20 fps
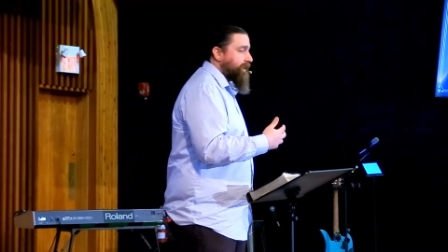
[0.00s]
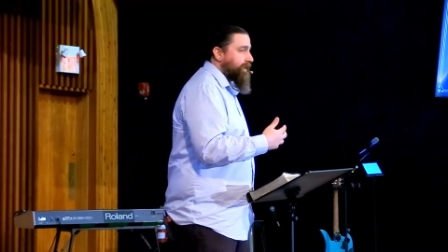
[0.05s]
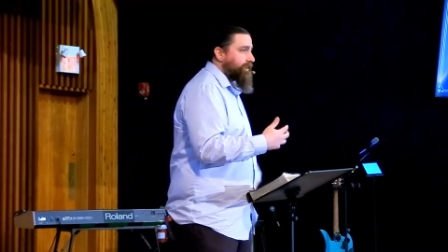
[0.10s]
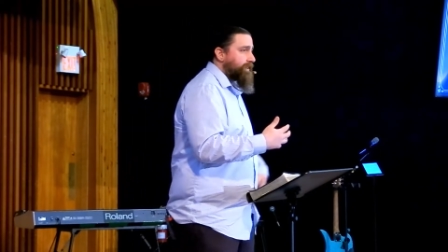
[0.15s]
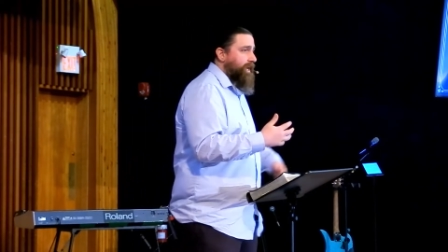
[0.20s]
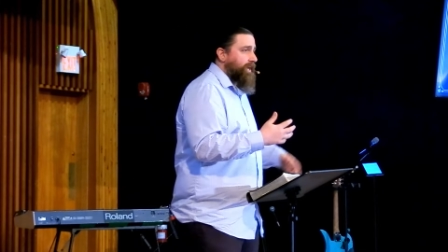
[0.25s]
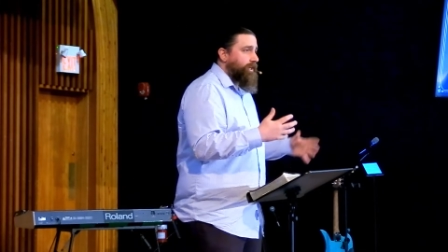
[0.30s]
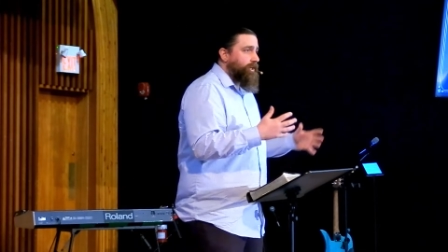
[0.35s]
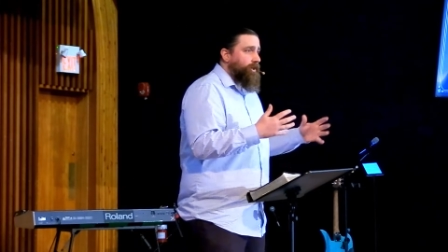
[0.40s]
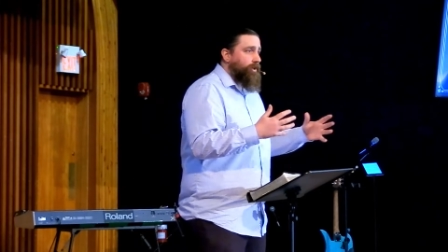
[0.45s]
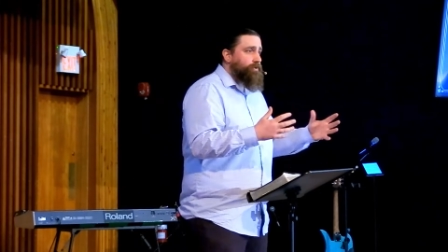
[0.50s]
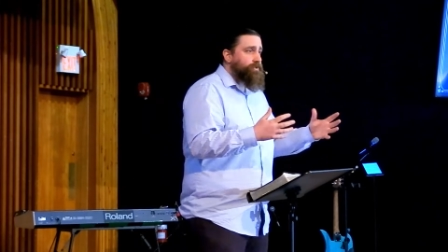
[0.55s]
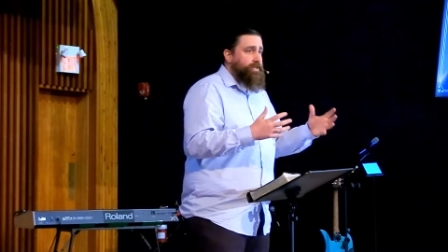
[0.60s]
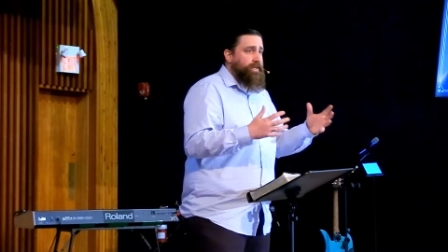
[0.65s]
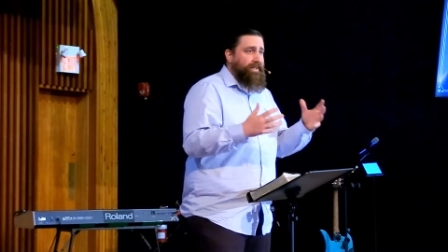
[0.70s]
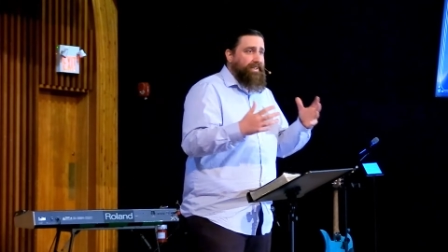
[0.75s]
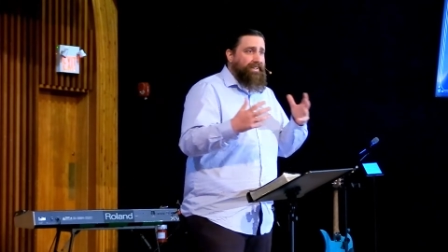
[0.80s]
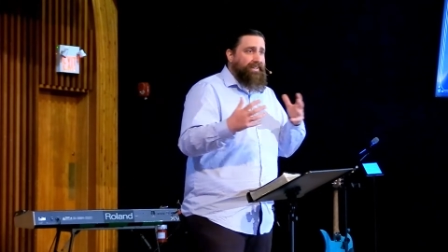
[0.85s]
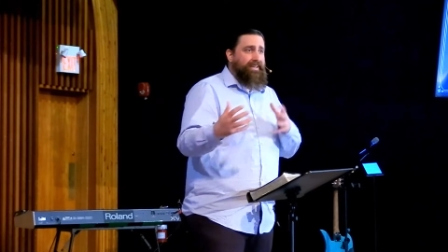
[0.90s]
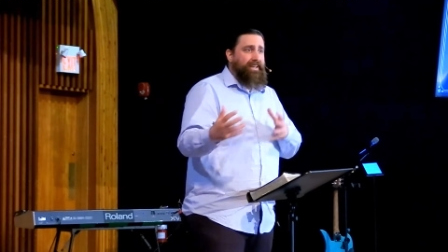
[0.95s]
that goes
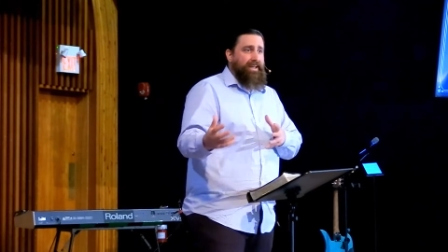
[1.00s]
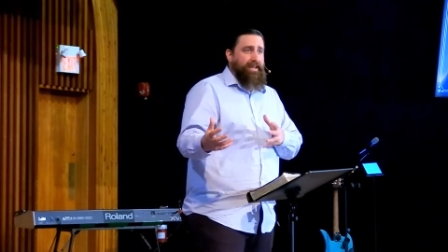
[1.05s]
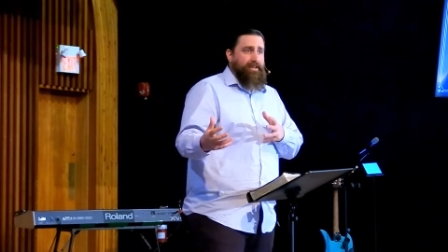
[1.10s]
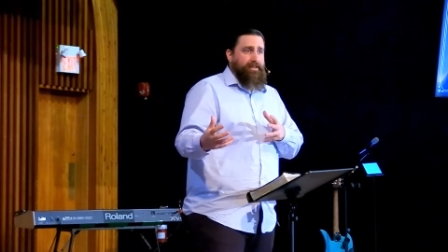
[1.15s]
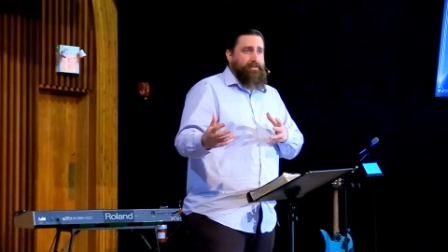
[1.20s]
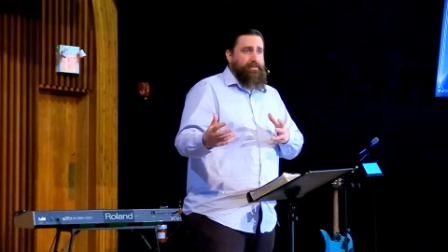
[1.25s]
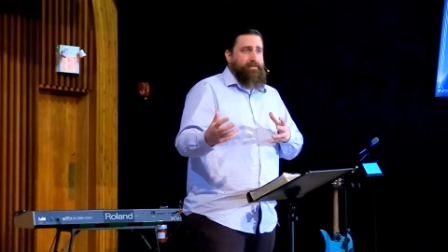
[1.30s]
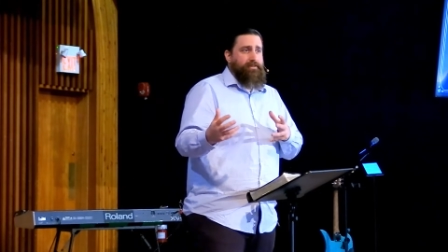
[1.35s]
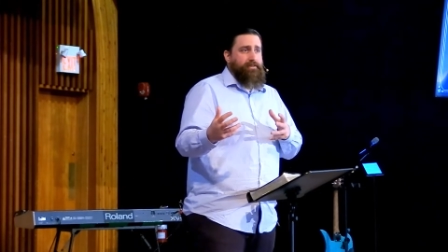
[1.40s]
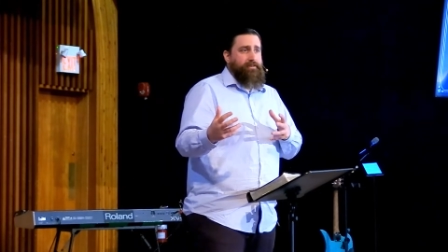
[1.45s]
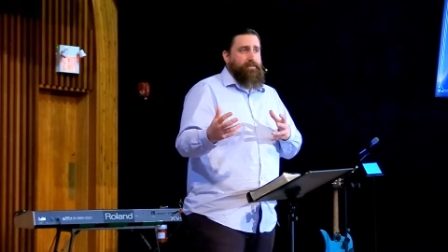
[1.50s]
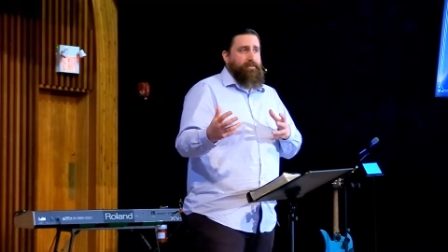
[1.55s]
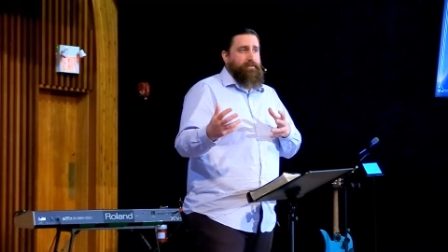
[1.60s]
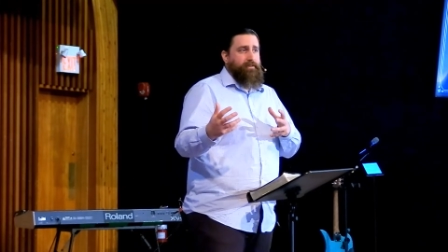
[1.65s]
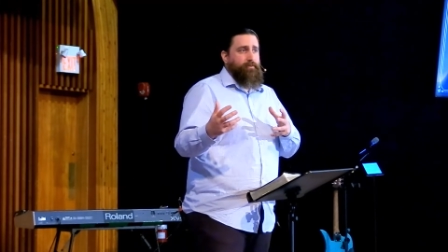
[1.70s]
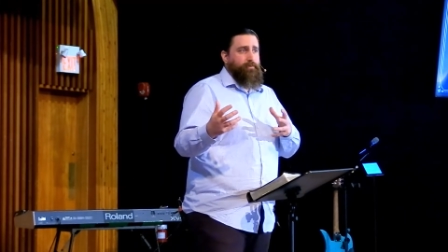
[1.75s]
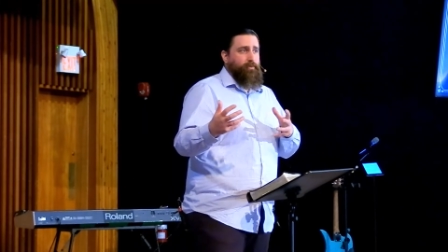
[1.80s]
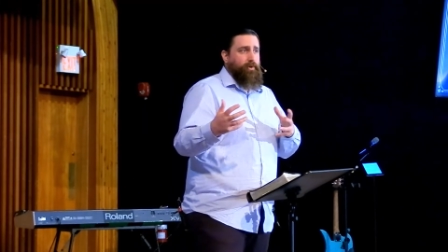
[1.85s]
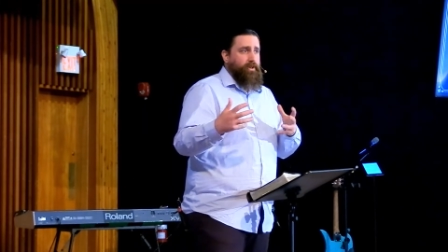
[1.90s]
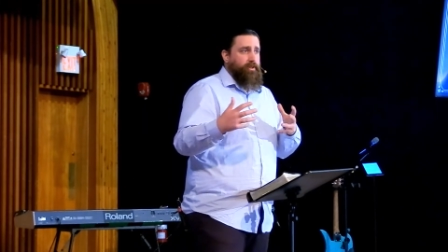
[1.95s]
against
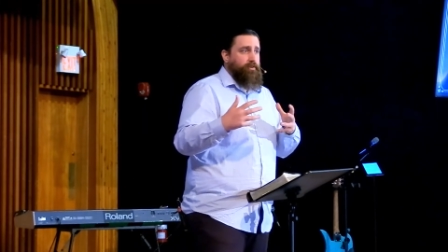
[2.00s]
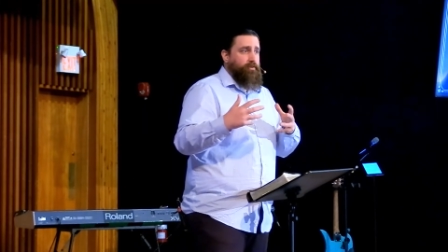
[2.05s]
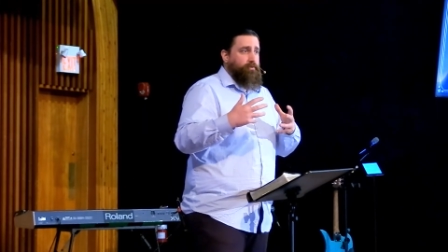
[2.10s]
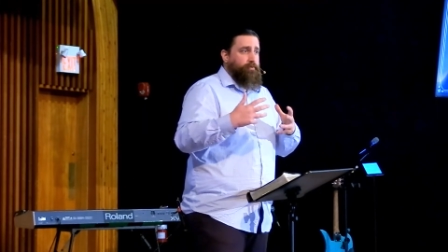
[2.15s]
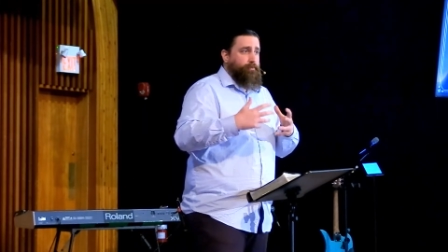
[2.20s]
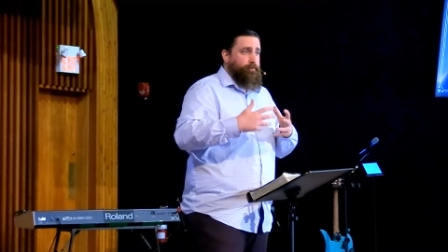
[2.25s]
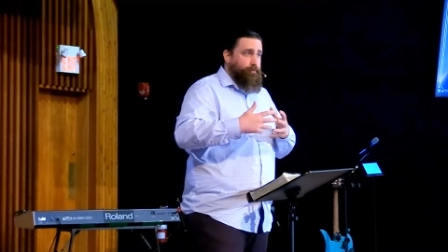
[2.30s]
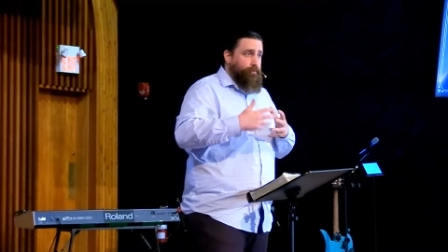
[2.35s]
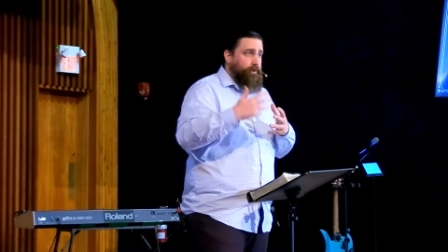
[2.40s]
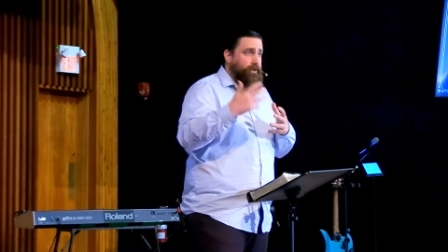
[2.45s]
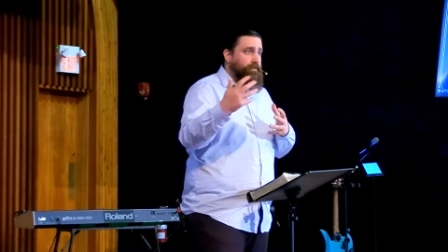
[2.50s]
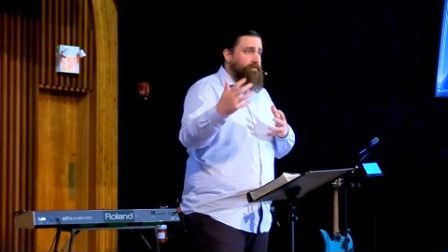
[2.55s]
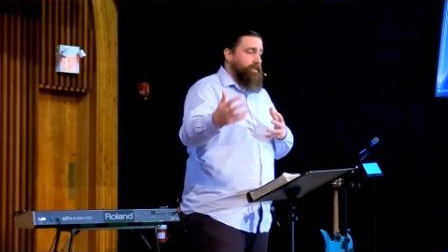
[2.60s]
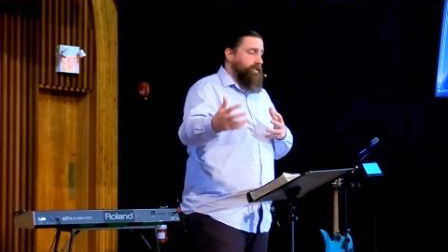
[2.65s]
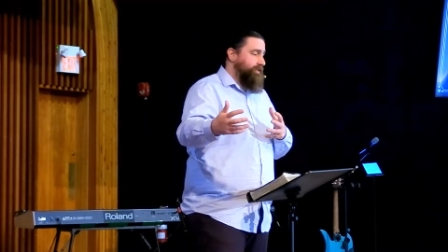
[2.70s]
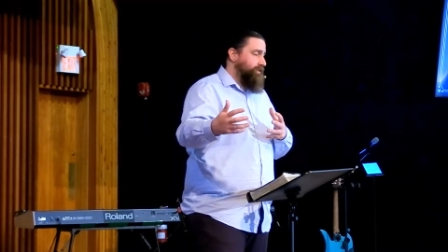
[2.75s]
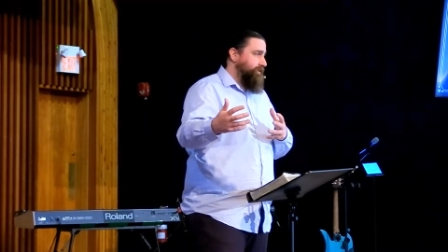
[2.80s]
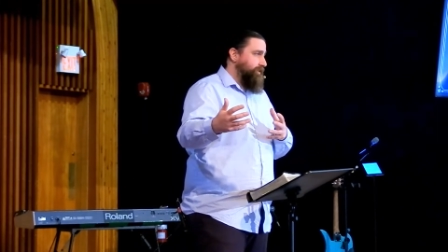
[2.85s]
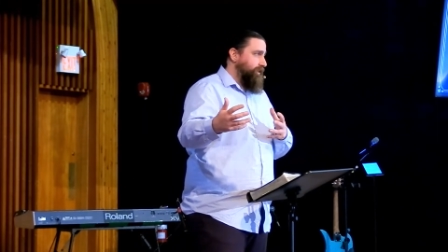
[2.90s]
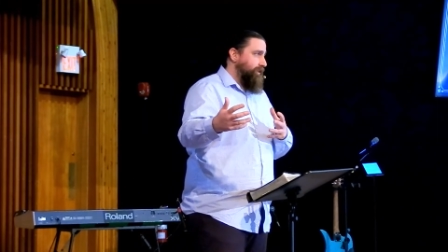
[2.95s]
what you've
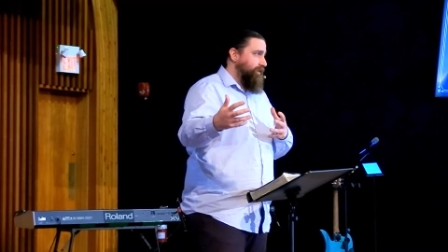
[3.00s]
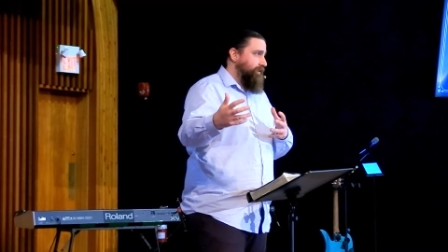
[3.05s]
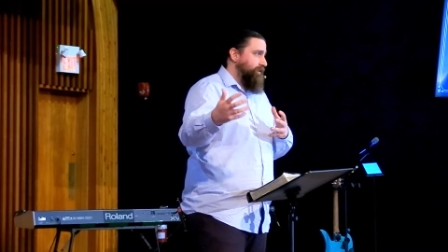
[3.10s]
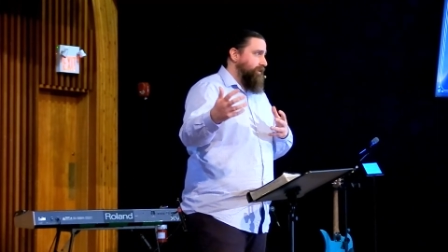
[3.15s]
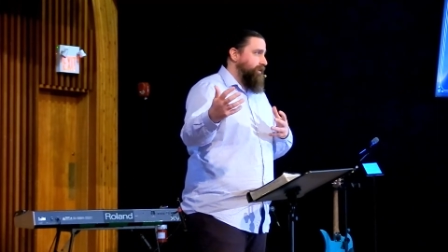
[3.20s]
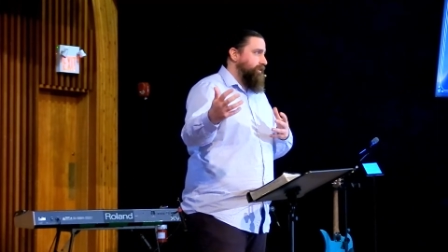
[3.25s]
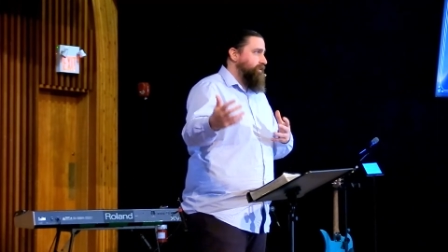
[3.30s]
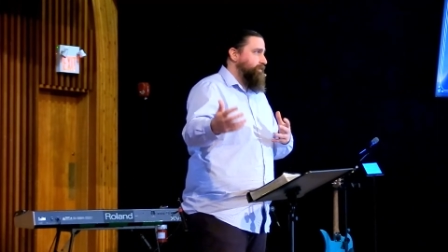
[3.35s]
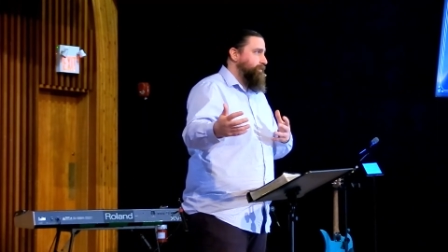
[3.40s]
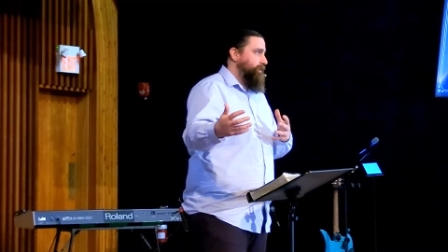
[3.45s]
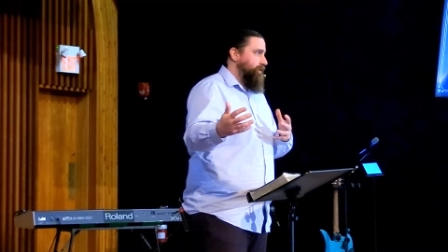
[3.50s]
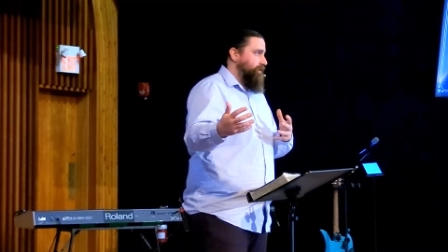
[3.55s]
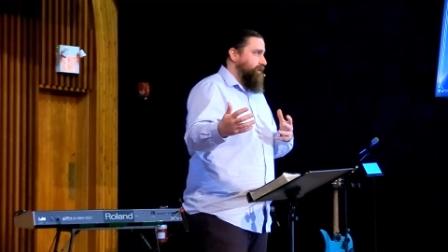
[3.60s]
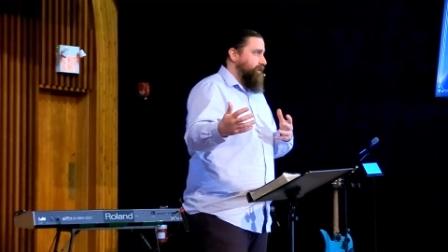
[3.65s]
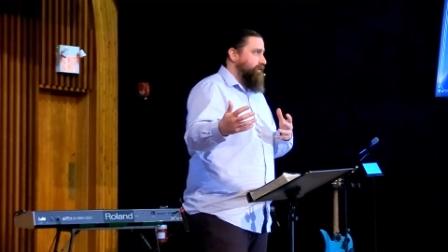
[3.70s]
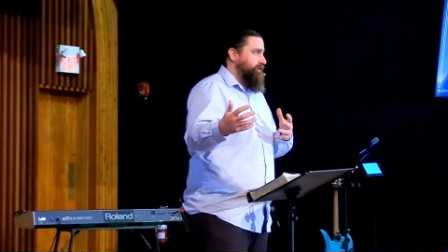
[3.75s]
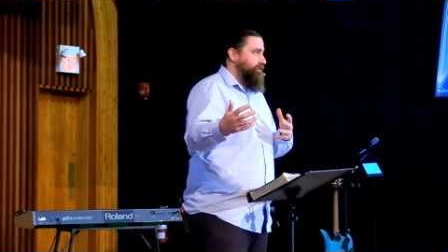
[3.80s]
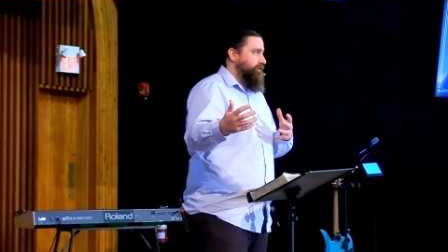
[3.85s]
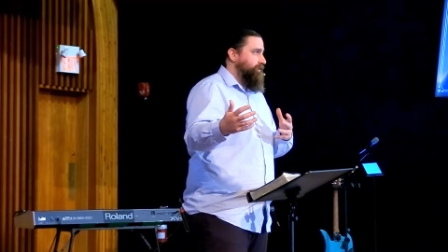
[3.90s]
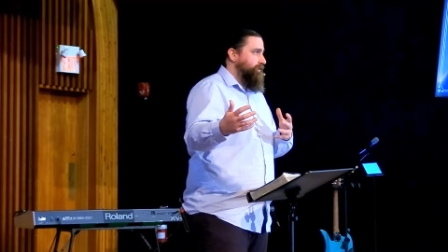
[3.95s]
previously
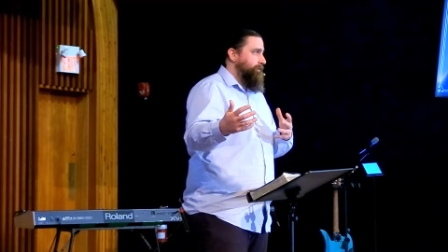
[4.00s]
experienced.